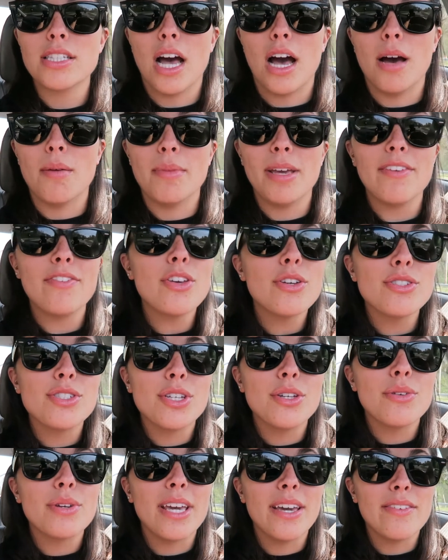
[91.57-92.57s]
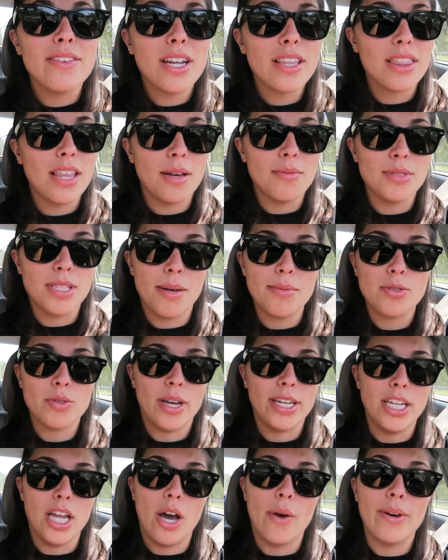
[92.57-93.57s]
Um, if you do, give it a thumbs up so
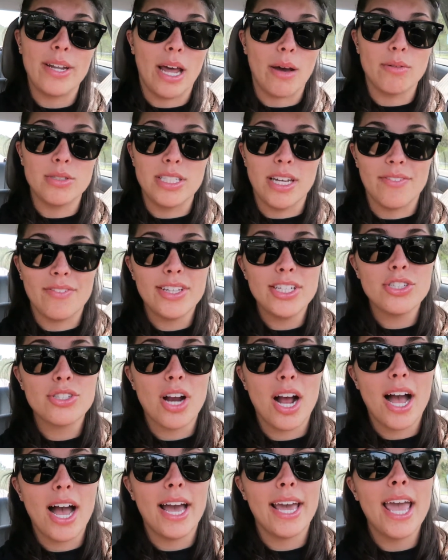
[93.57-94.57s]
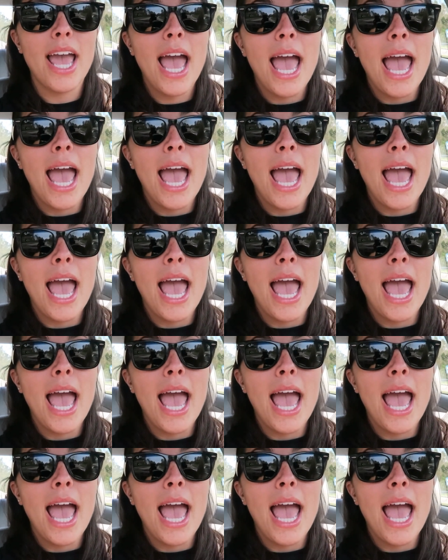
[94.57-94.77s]
I know and I will definitely try